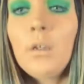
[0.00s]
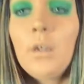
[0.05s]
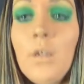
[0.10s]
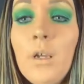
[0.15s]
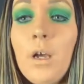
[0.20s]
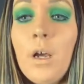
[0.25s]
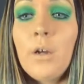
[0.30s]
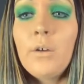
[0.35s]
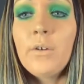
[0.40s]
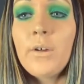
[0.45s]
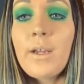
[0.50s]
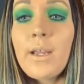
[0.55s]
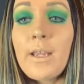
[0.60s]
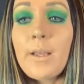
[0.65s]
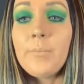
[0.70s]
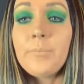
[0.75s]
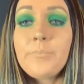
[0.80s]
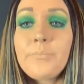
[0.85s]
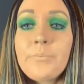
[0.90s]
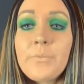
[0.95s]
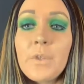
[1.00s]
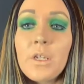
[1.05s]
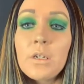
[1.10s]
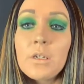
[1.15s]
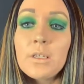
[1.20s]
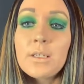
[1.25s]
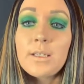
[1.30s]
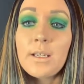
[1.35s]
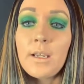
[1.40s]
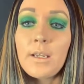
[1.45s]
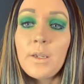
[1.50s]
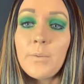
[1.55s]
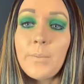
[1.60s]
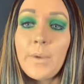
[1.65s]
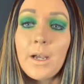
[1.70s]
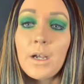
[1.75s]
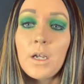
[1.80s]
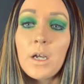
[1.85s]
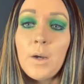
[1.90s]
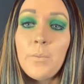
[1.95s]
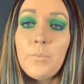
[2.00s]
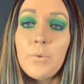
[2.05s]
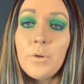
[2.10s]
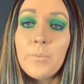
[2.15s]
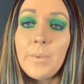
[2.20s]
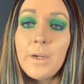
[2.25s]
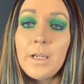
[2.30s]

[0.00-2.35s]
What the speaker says: All right, I'm gonna set you back up on my